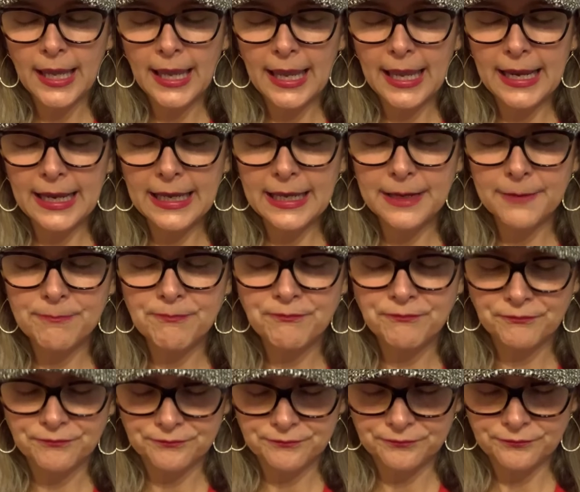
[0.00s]
And
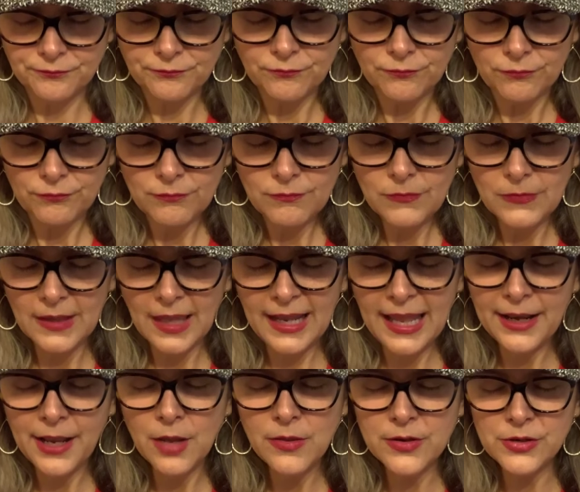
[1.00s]
I
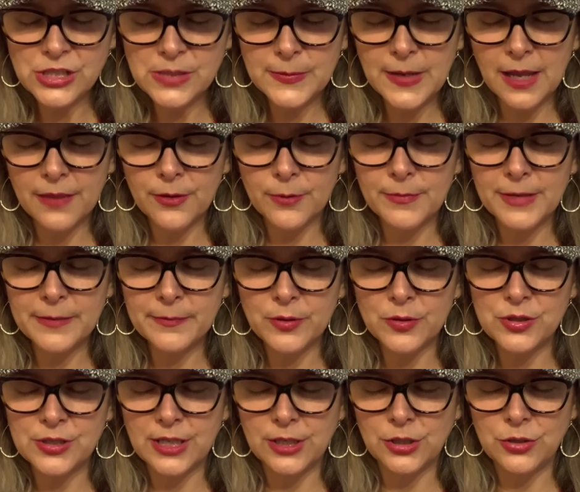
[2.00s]
know there's some other
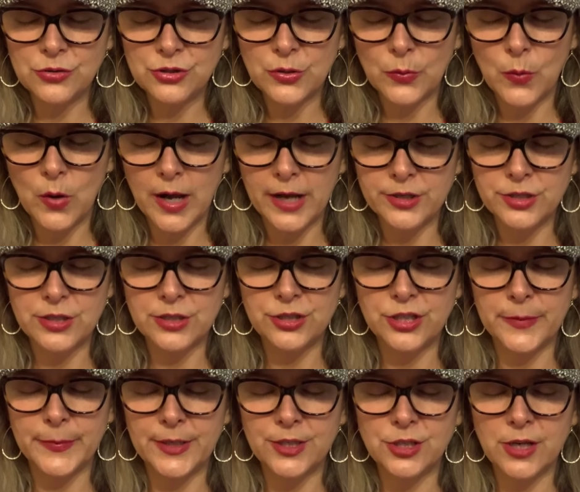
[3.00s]
members that used to watch the
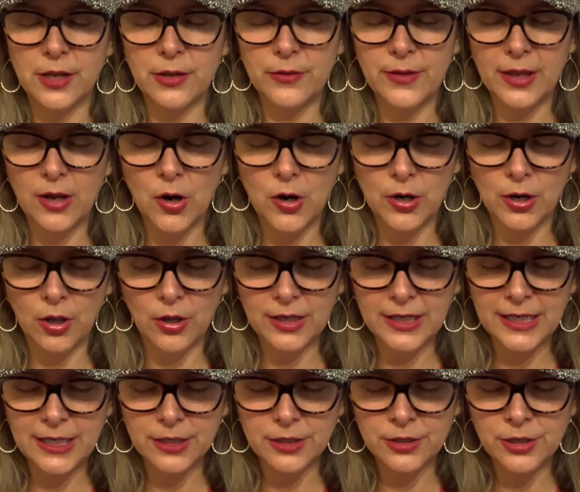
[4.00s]
Shibby Show that aren't on
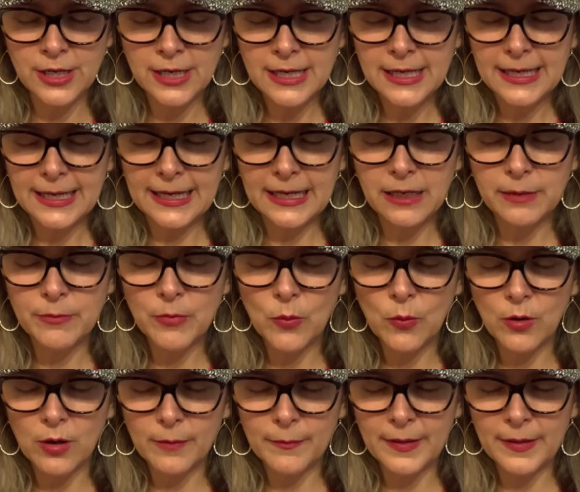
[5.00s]
here anymore,